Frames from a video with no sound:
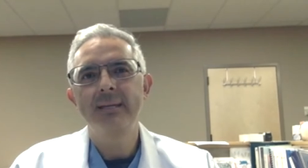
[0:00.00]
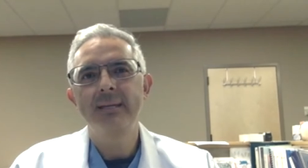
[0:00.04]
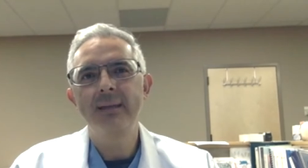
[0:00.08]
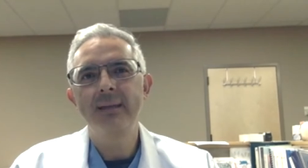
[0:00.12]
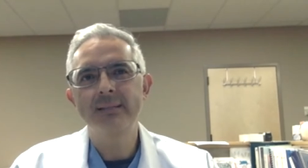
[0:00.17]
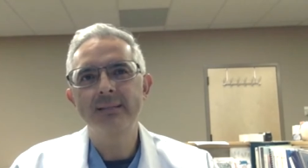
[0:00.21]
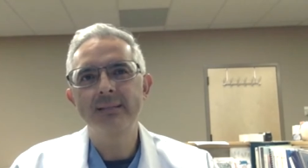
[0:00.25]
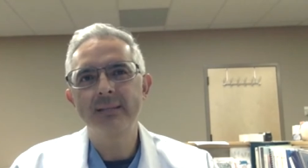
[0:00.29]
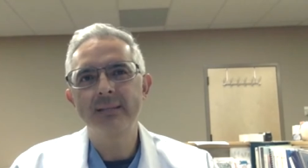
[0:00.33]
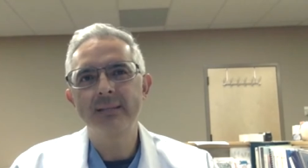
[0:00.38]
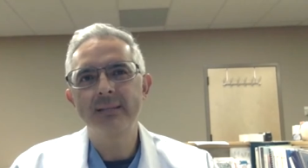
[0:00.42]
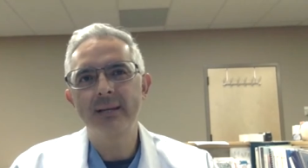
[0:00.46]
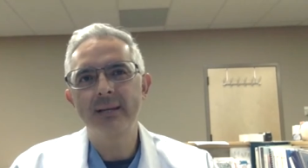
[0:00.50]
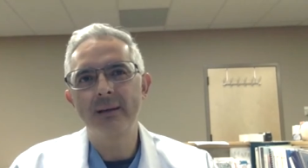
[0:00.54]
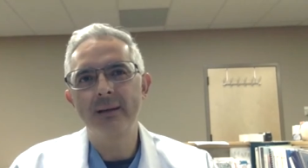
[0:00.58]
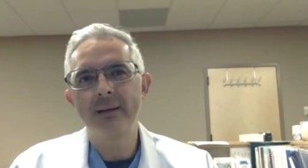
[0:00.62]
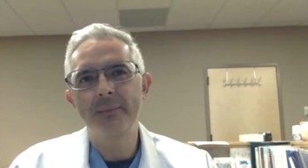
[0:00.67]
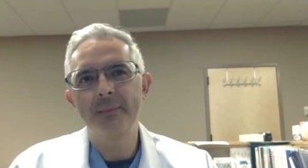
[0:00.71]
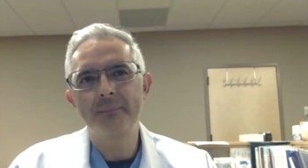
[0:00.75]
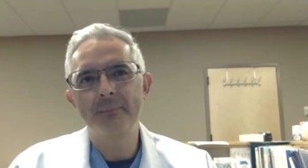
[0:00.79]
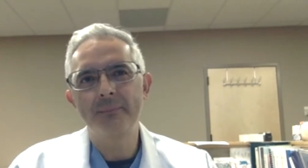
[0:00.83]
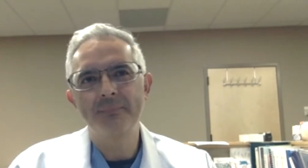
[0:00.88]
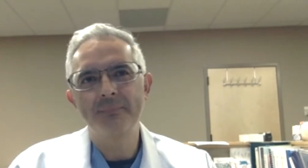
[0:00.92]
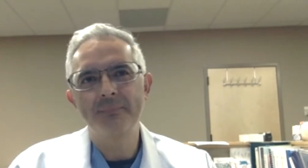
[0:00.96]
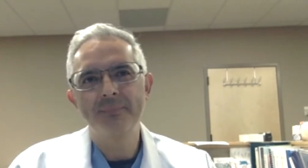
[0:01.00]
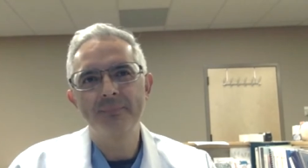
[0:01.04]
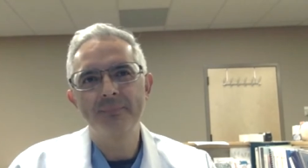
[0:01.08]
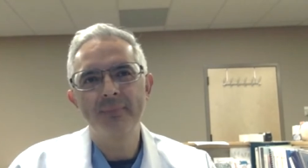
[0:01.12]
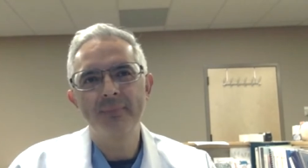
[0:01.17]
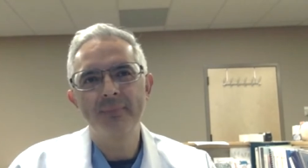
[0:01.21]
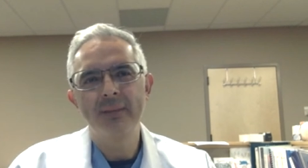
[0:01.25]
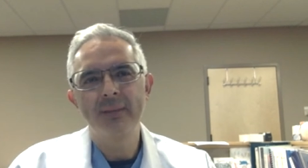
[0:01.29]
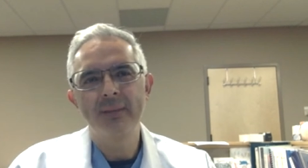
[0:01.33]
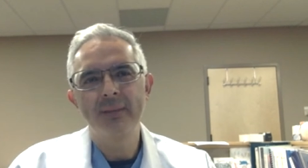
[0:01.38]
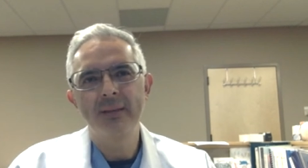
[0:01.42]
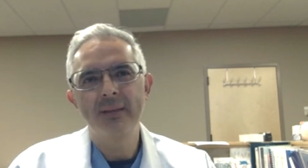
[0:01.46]
Yes. Um,
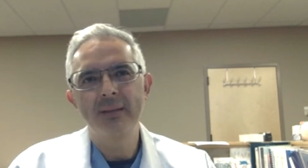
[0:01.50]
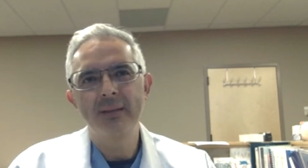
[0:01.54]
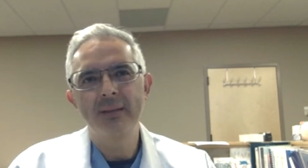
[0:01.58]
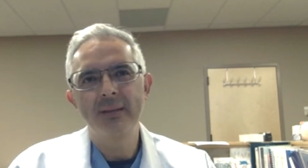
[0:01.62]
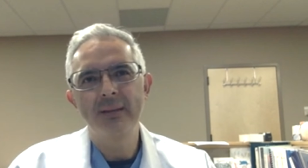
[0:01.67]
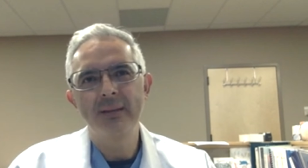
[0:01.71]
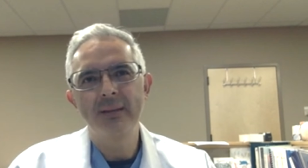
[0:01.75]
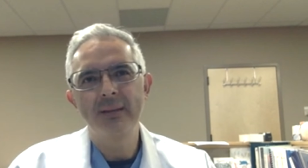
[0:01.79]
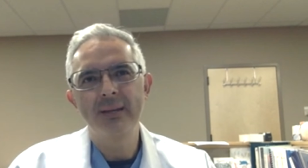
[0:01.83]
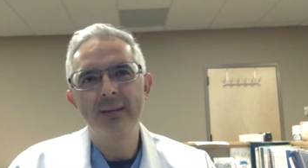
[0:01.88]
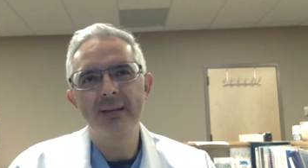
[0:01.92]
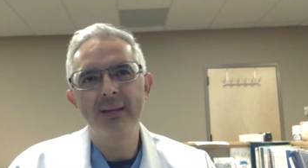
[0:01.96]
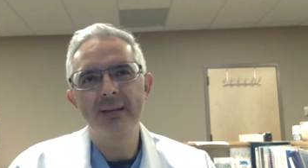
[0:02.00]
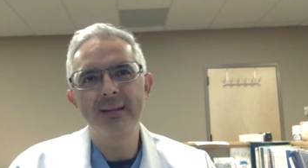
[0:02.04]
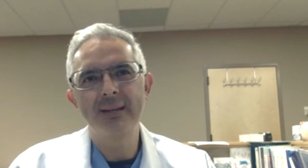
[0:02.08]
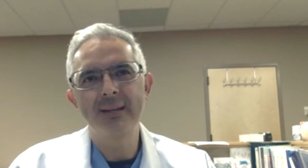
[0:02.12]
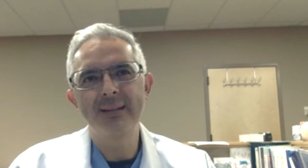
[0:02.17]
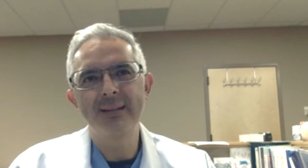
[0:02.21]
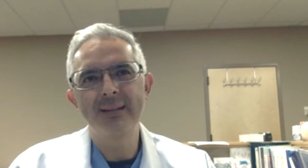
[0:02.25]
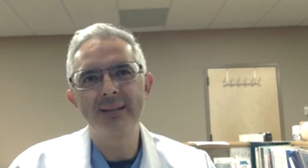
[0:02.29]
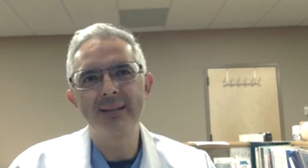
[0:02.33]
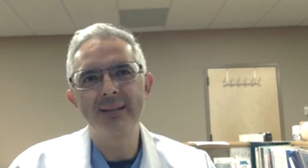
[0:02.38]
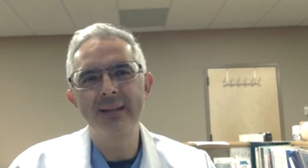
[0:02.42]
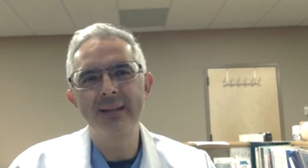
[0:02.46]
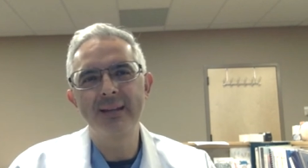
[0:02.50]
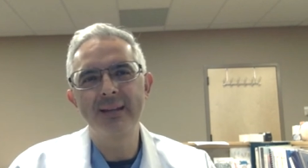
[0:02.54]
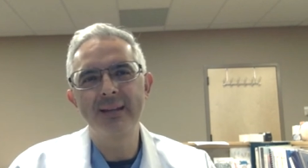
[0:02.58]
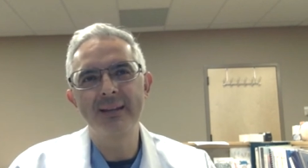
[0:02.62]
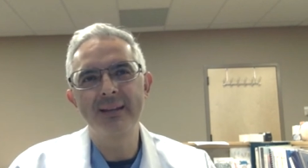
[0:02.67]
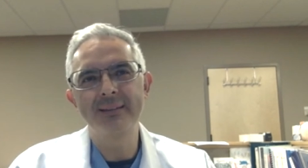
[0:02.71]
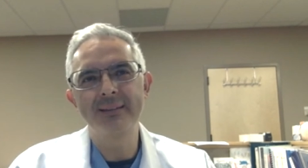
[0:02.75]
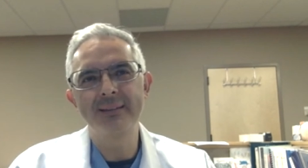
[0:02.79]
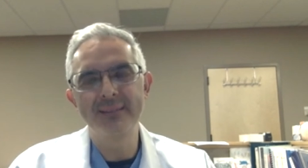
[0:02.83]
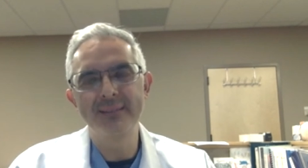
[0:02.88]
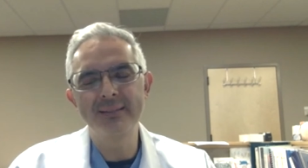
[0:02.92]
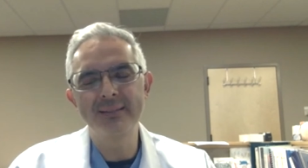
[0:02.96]
it,
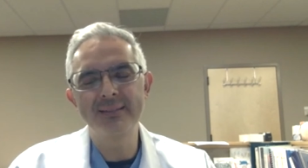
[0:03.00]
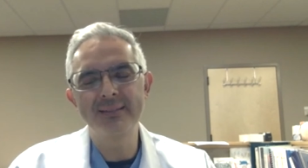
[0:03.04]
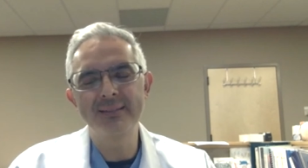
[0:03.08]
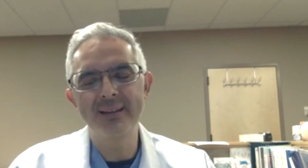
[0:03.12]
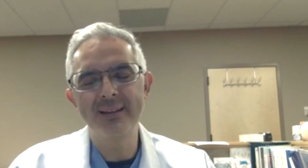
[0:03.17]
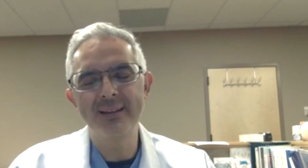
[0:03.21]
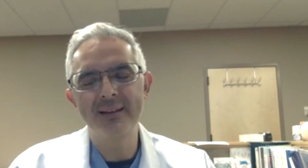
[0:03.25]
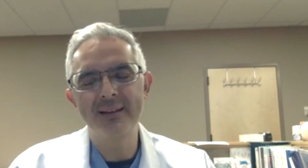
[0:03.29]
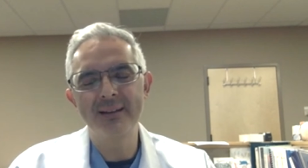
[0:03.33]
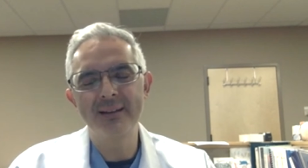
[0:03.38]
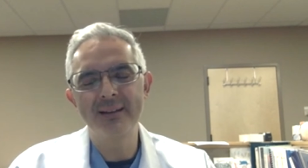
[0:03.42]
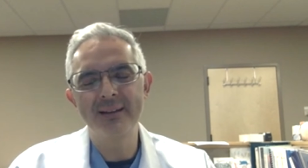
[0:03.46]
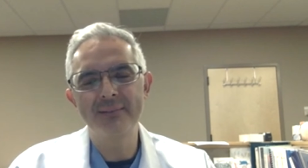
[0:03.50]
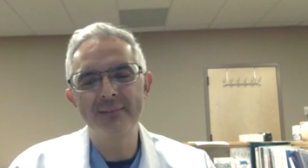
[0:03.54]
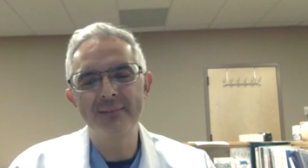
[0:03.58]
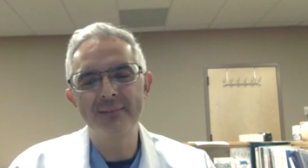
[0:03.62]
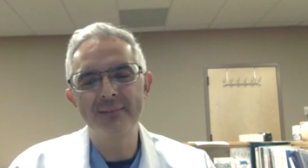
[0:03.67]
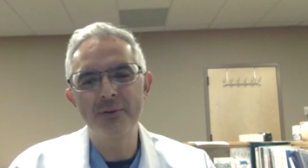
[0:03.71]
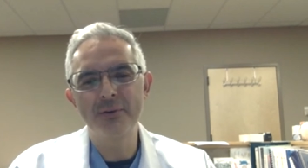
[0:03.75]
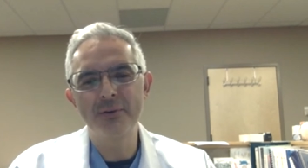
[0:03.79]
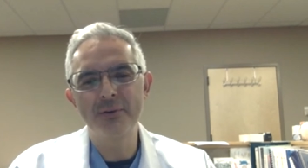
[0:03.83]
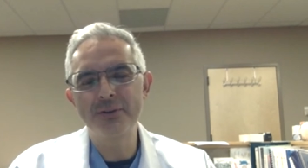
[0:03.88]
it, it this is a,